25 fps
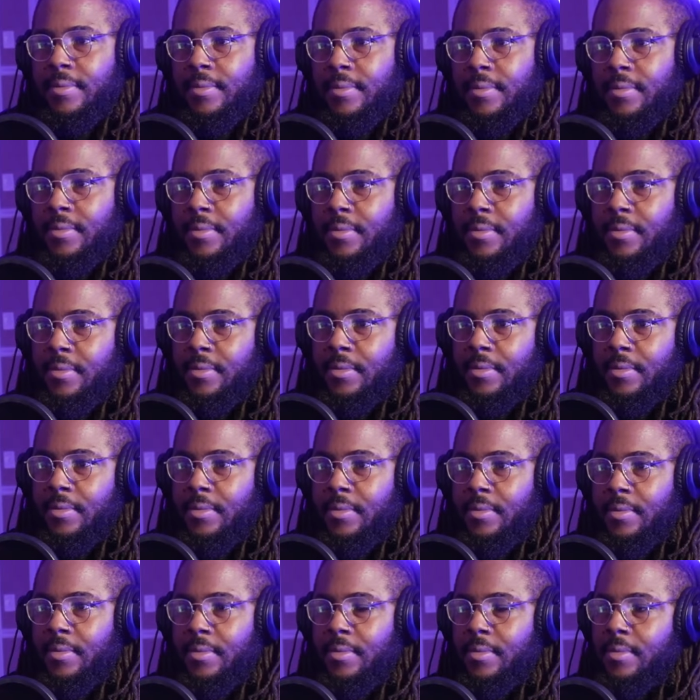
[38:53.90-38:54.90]

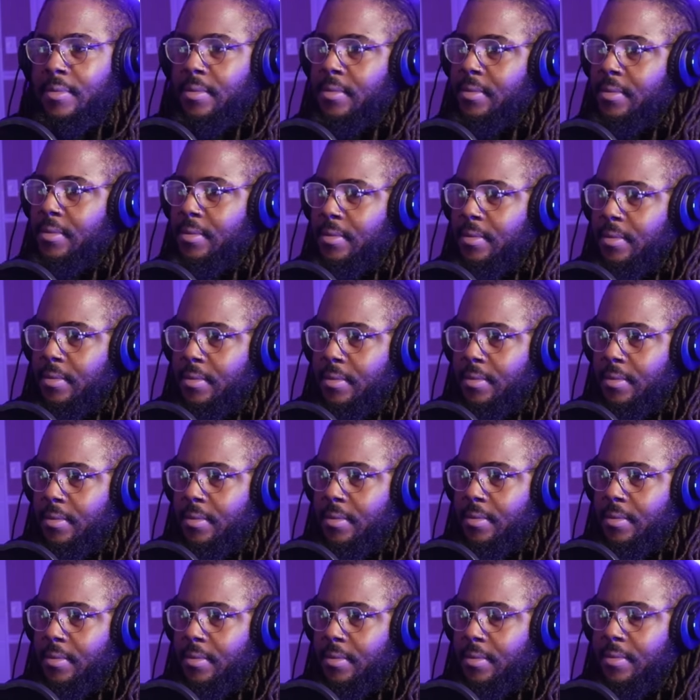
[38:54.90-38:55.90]

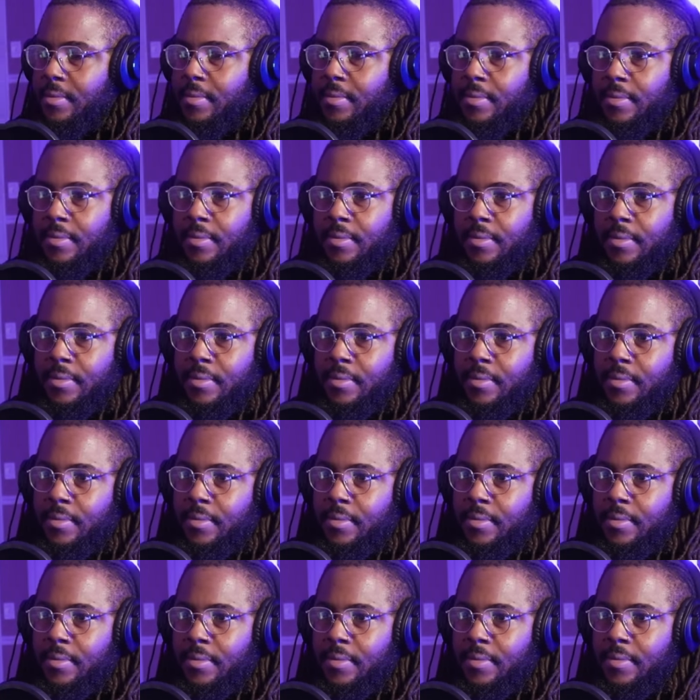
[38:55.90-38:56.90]

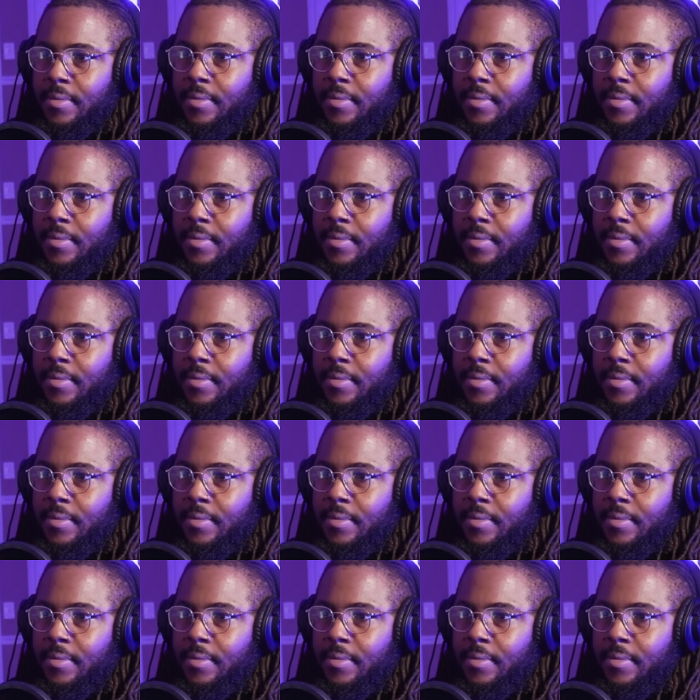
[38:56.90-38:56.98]
Nothing is said.